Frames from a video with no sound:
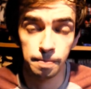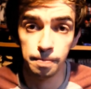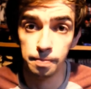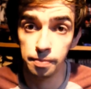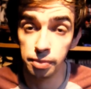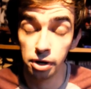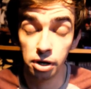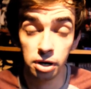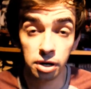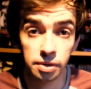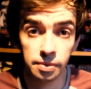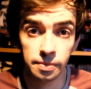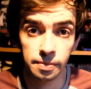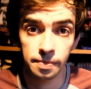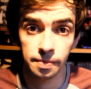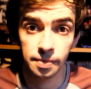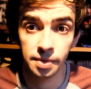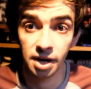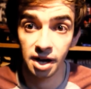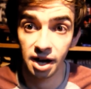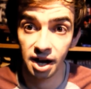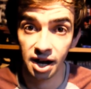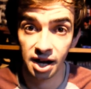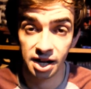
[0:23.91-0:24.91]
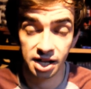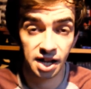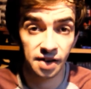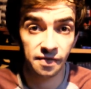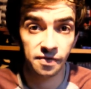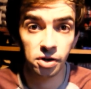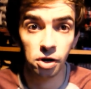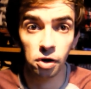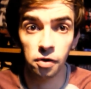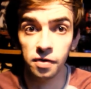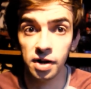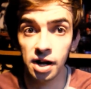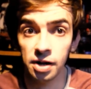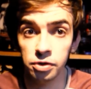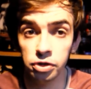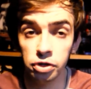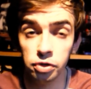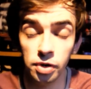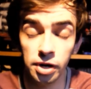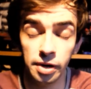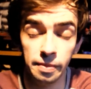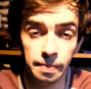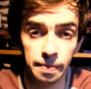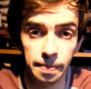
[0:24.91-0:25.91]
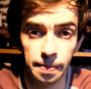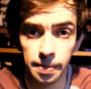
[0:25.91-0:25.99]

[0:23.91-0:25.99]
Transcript: But I never got round to it.